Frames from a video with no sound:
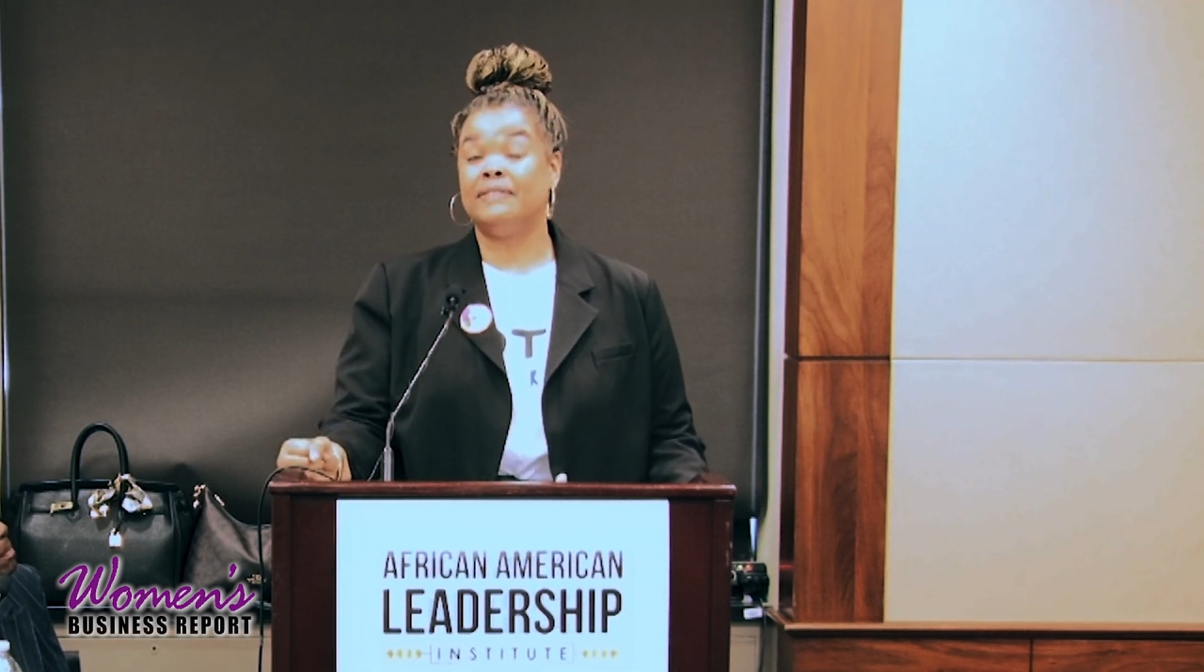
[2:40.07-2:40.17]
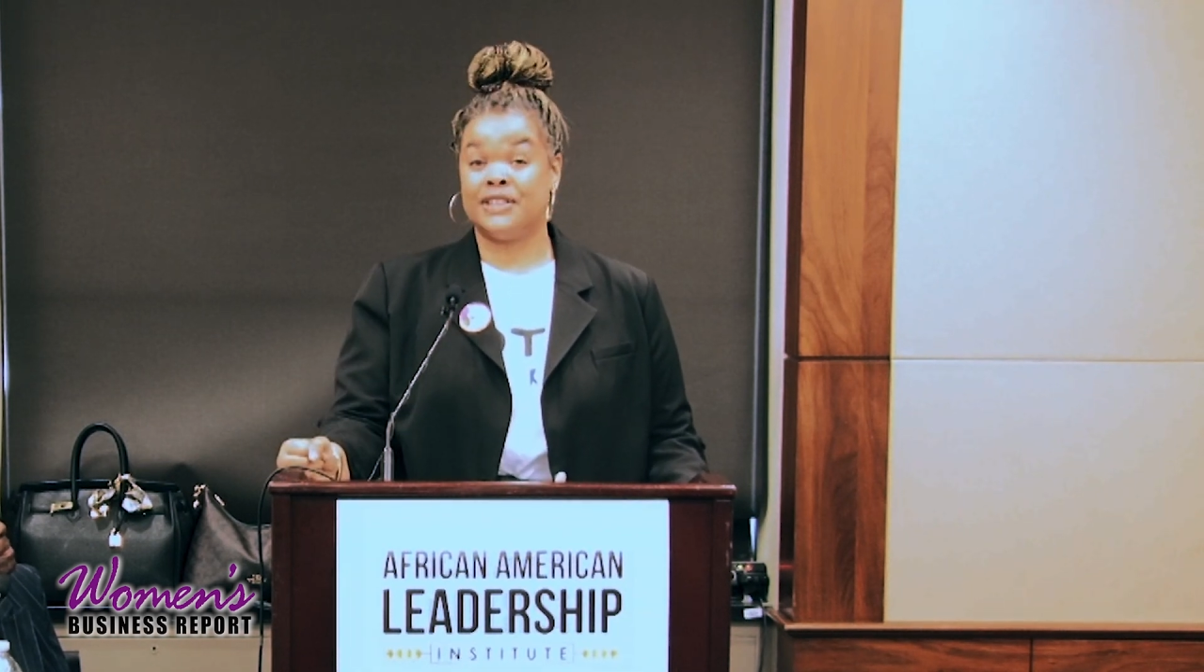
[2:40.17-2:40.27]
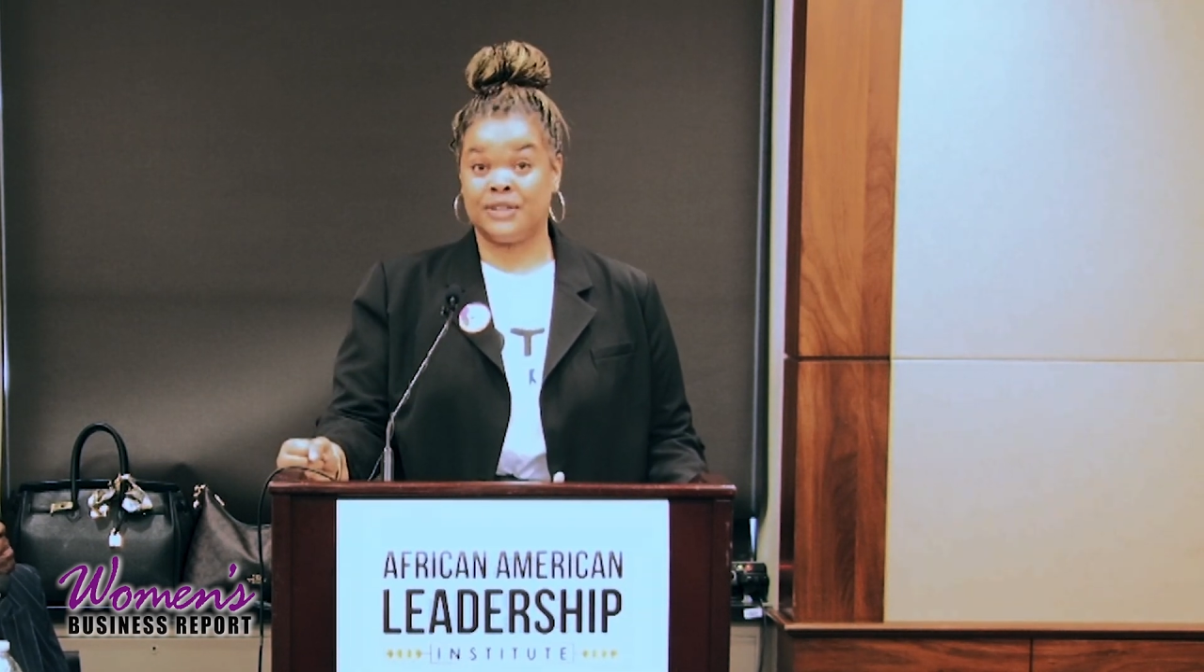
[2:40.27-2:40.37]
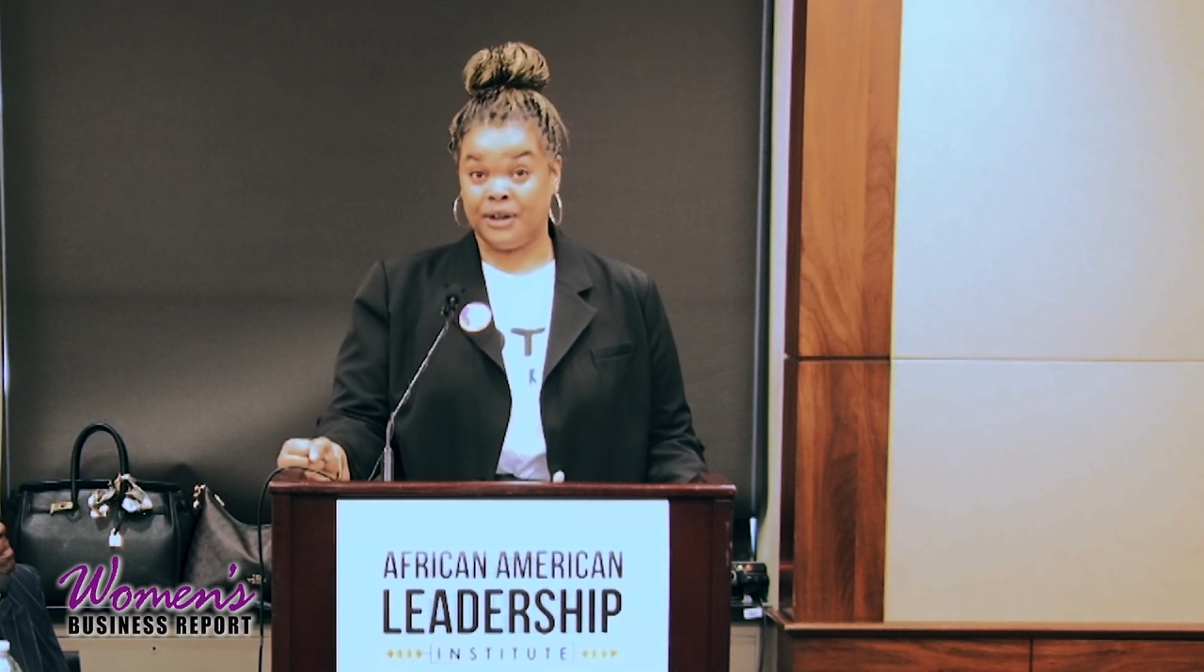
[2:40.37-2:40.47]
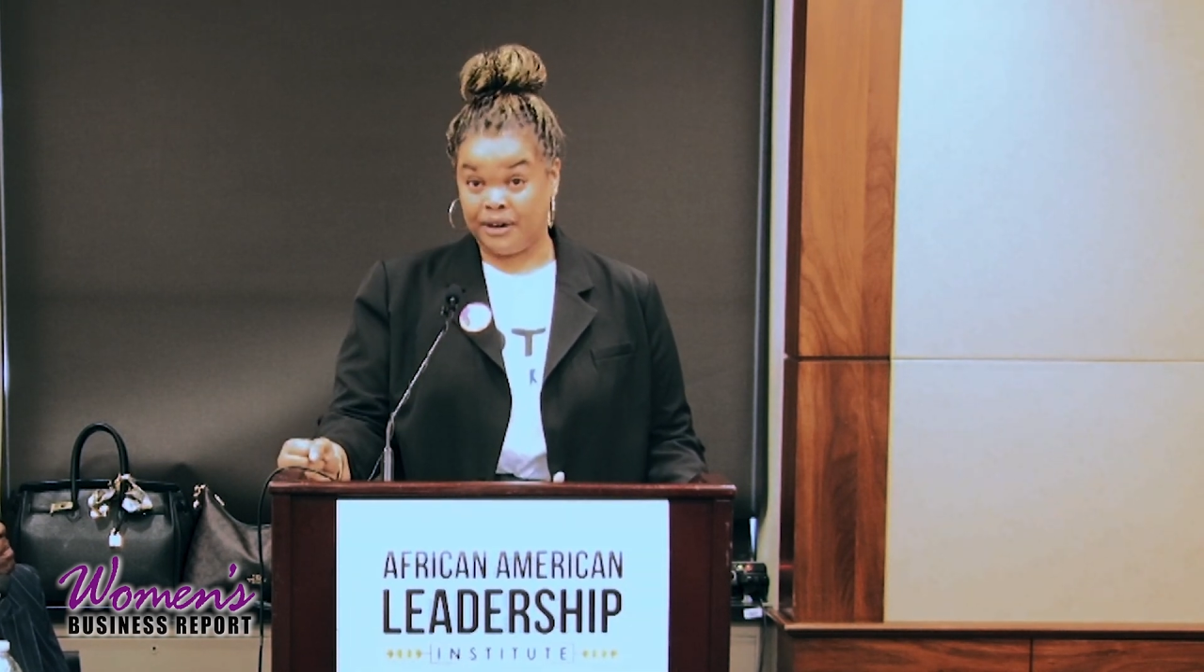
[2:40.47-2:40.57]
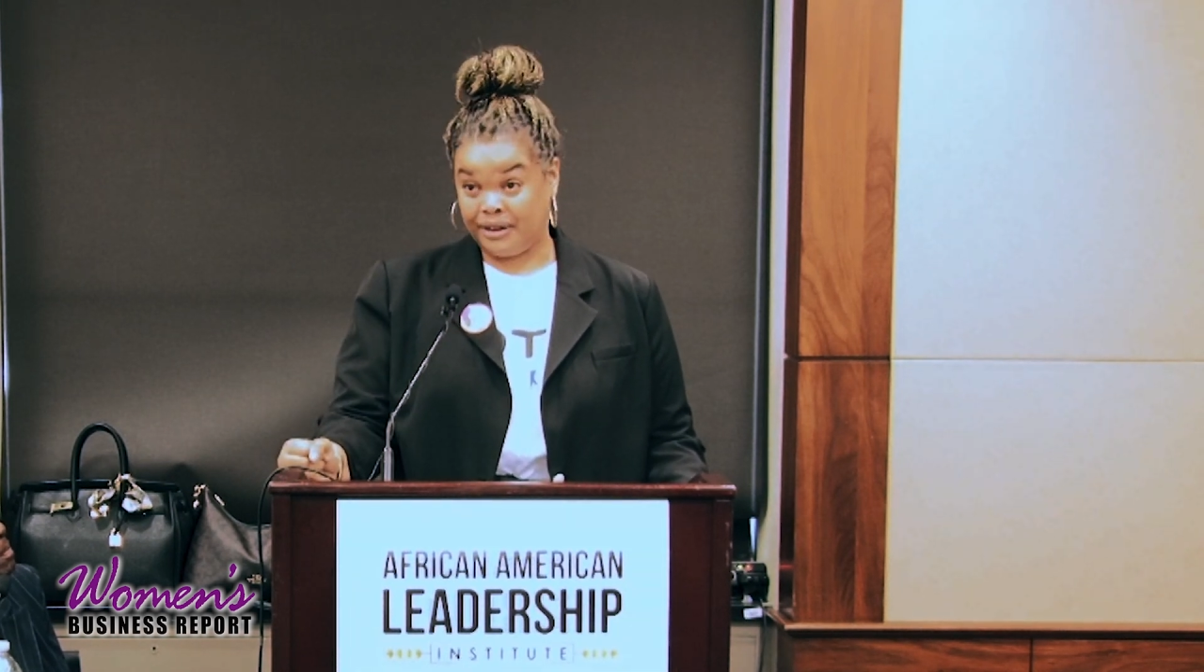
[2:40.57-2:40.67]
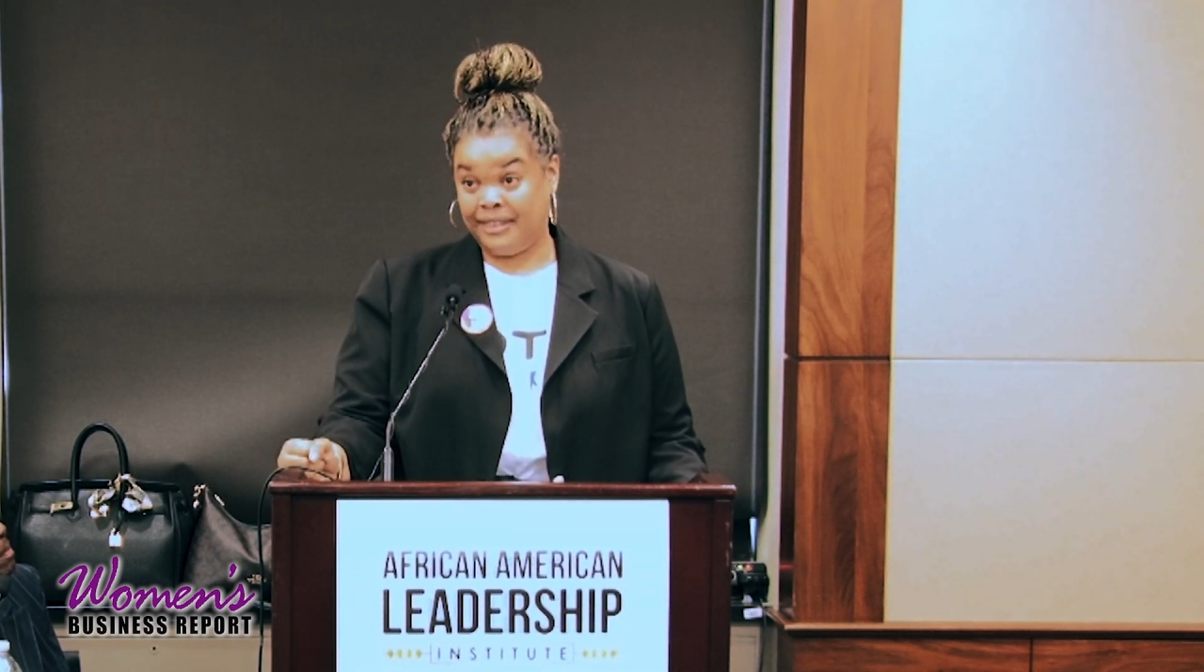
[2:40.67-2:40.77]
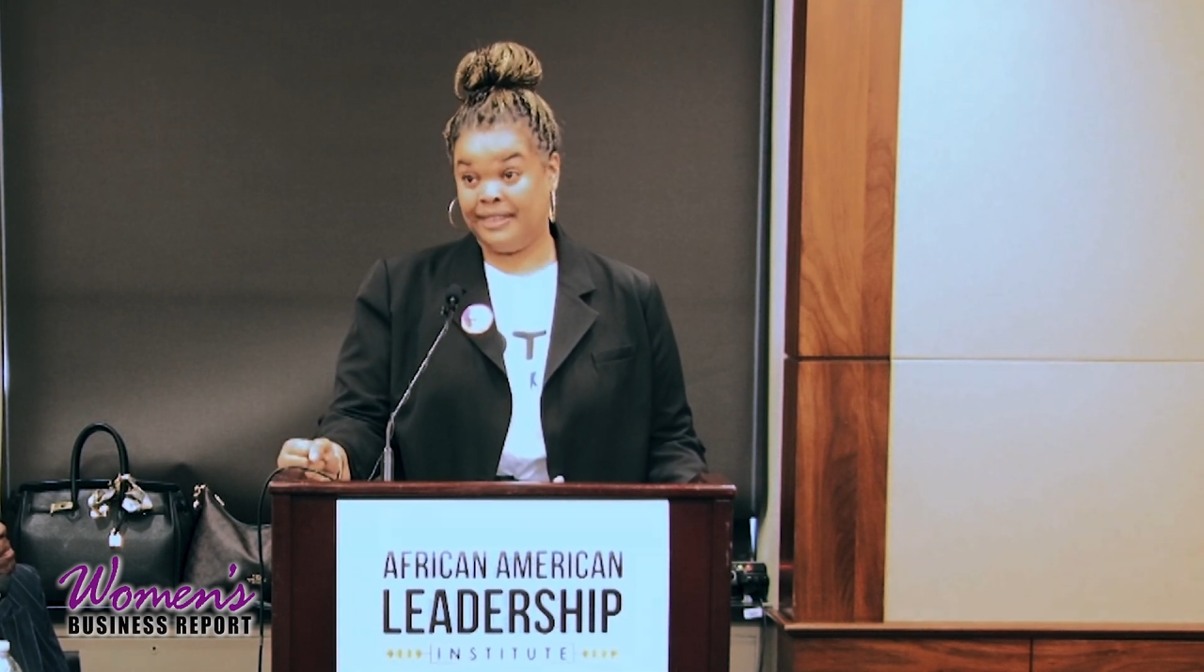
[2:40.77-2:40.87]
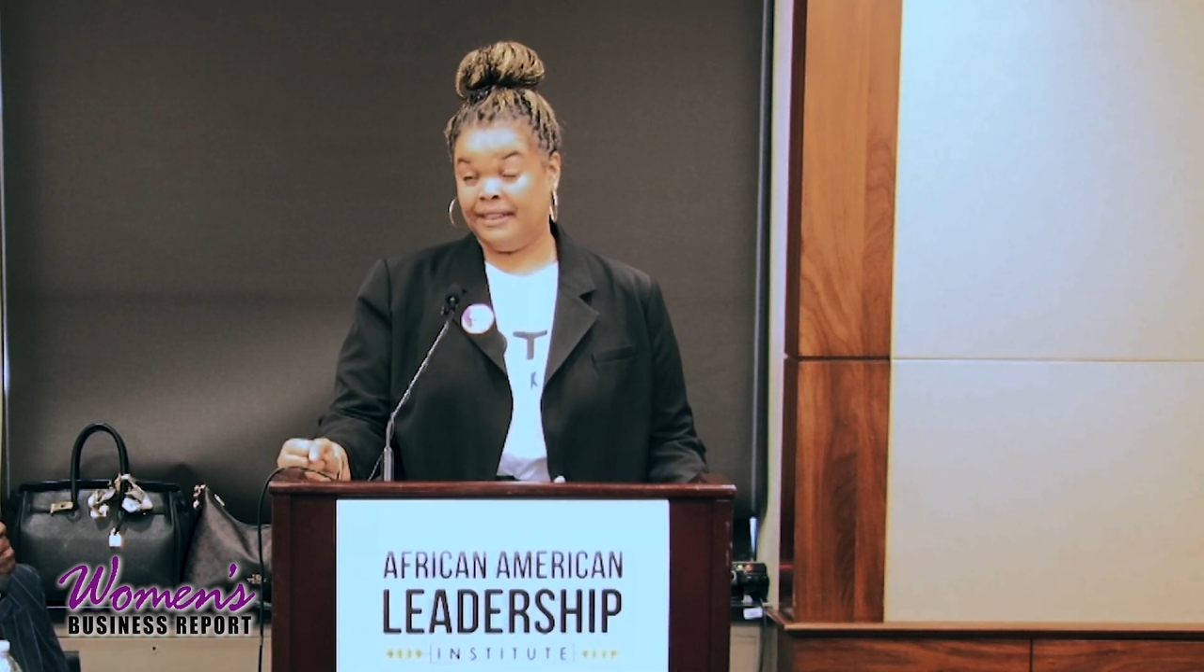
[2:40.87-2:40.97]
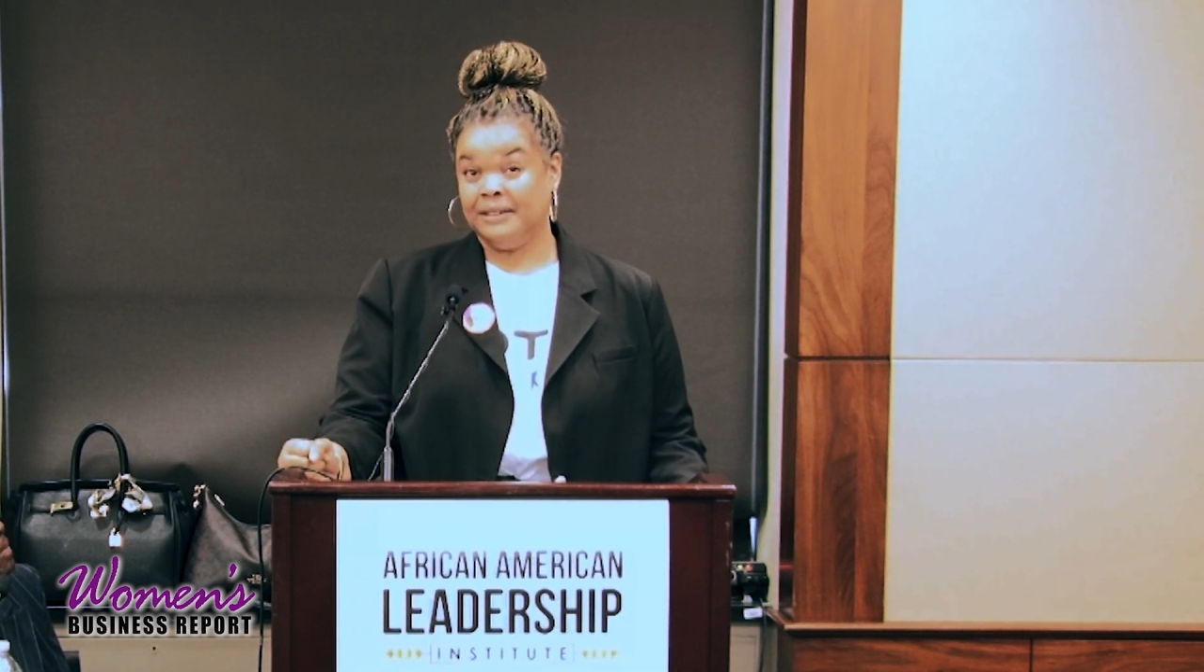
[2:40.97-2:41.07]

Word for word: this earth,